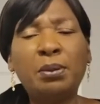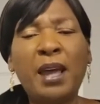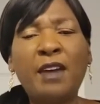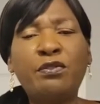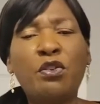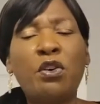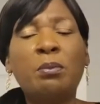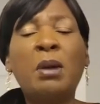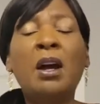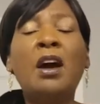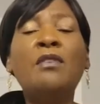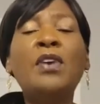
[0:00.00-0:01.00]
platform
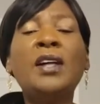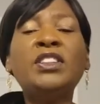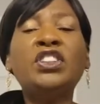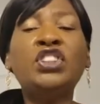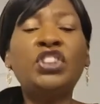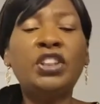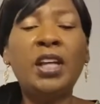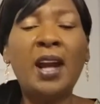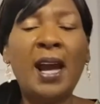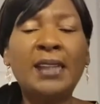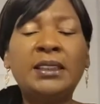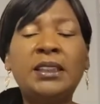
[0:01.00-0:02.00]
for us to
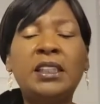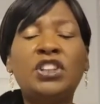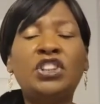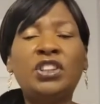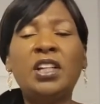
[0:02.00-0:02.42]
share ideas,